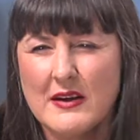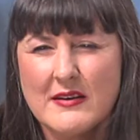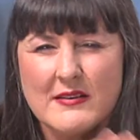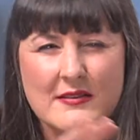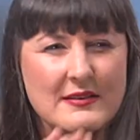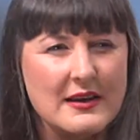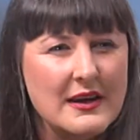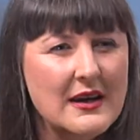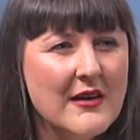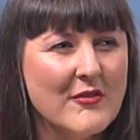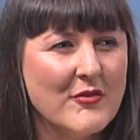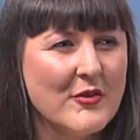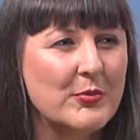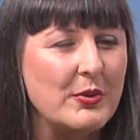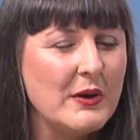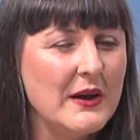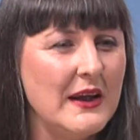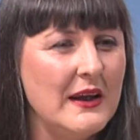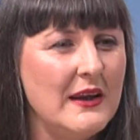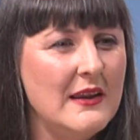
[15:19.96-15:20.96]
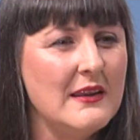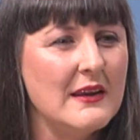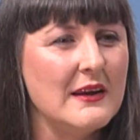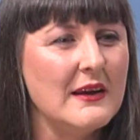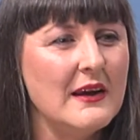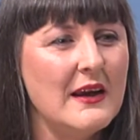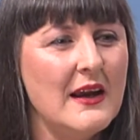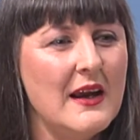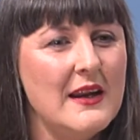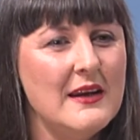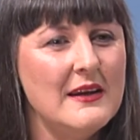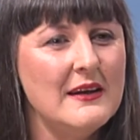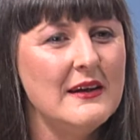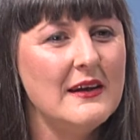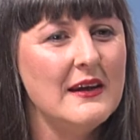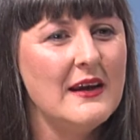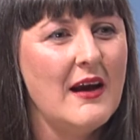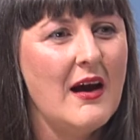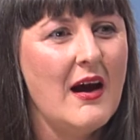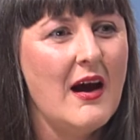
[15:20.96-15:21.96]
see everybody either. And
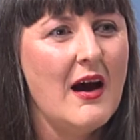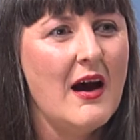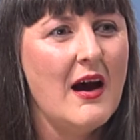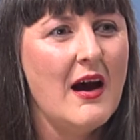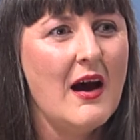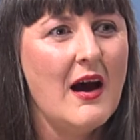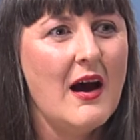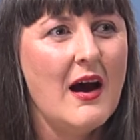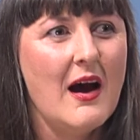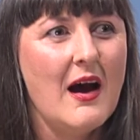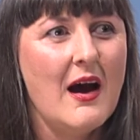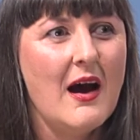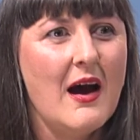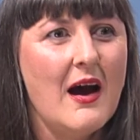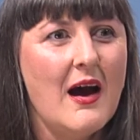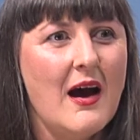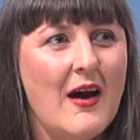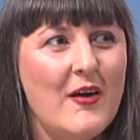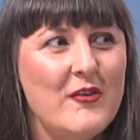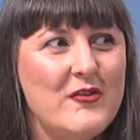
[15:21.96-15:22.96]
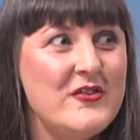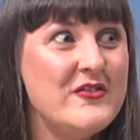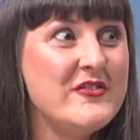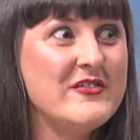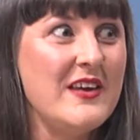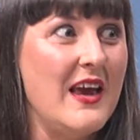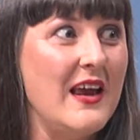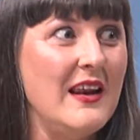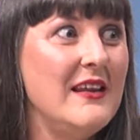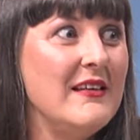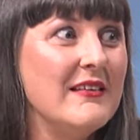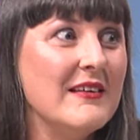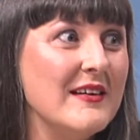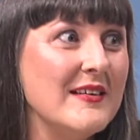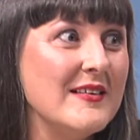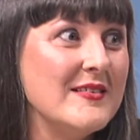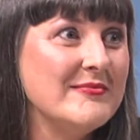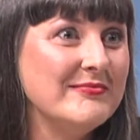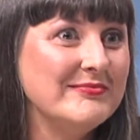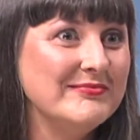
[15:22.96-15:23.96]
I was just standing
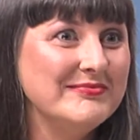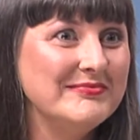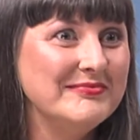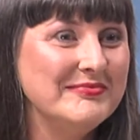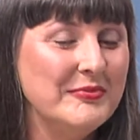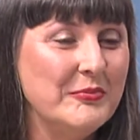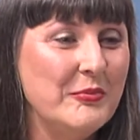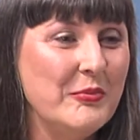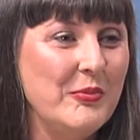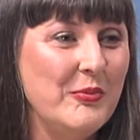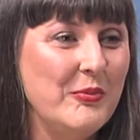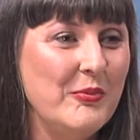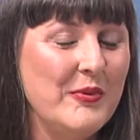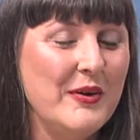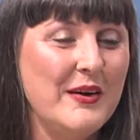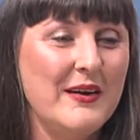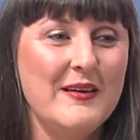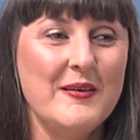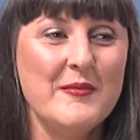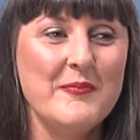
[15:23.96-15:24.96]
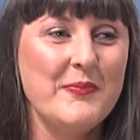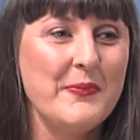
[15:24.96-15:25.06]
there,